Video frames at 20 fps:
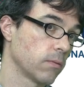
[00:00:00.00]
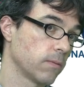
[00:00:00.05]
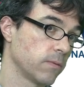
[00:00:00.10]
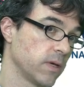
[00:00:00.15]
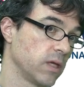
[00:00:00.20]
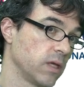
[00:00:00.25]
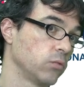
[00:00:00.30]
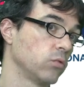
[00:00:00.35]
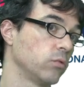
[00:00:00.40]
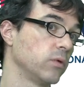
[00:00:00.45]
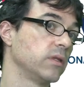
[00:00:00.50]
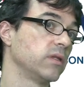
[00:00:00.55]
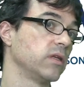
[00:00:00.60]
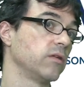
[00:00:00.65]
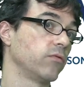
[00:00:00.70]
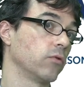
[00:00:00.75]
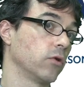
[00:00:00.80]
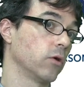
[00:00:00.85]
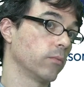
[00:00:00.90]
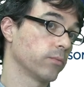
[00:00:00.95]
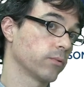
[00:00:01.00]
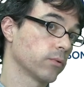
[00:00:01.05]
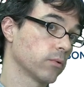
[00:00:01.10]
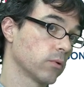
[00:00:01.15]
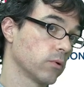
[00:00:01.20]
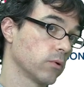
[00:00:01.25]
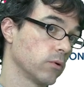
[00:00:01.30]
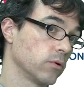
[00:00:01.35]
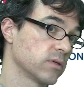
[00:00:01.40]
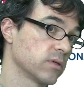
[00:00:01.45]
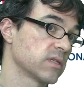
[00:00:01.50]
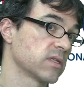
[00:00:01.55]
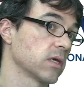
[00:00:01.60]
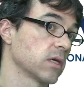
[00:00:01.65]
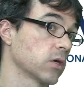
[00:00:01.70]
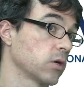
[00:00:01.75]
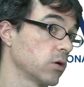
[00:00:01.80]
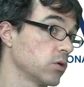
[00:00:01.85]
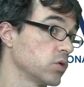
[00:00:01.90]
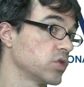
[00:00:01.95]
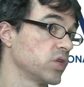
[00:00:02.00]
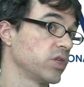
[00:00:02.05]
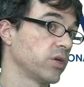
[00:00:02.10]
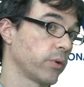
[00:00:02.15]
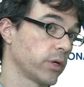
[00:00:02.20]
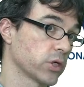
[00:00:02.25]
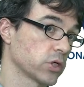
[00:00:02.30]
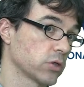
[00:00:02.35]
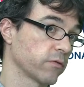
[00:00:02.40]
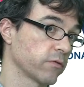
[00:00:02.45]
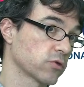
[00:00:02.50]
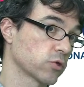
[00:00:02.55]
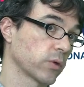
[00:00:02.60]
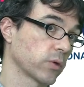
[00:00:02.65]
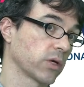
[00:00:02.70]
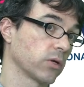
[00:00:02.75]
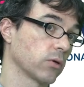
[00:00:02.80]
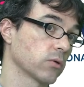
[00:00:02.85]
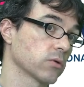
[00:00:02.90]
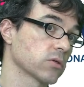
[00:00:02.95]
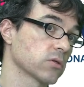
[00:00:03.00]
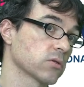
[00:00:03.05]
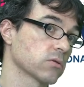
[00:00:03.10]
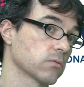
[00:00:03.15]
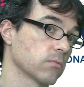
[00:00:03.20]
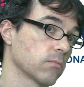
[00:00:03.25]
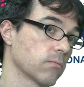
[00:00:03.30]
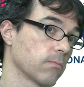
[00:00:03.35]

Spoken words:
then we will develop a second generation of trials